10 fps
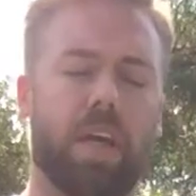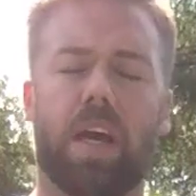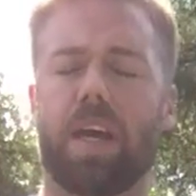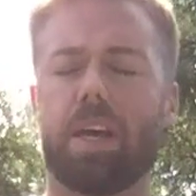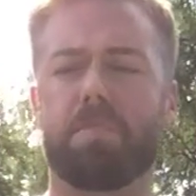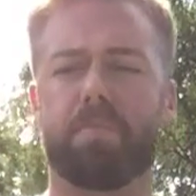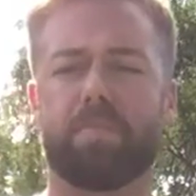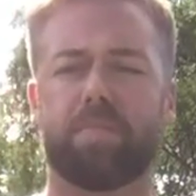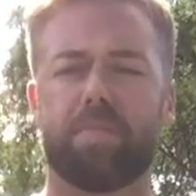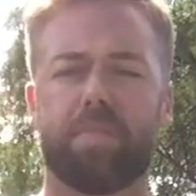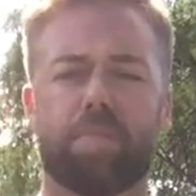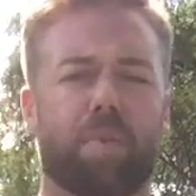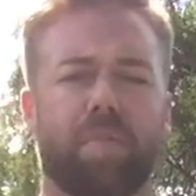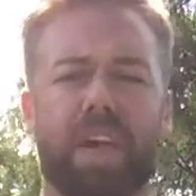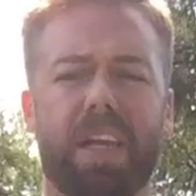um,
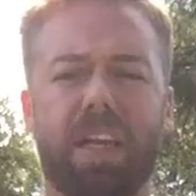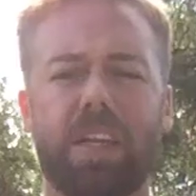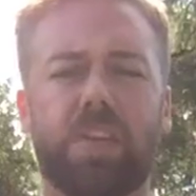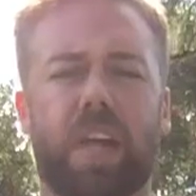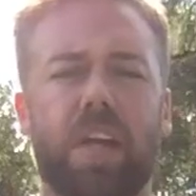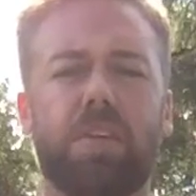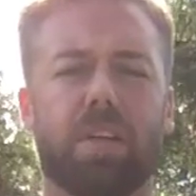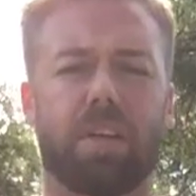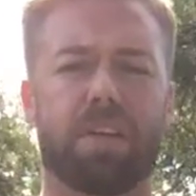providing education.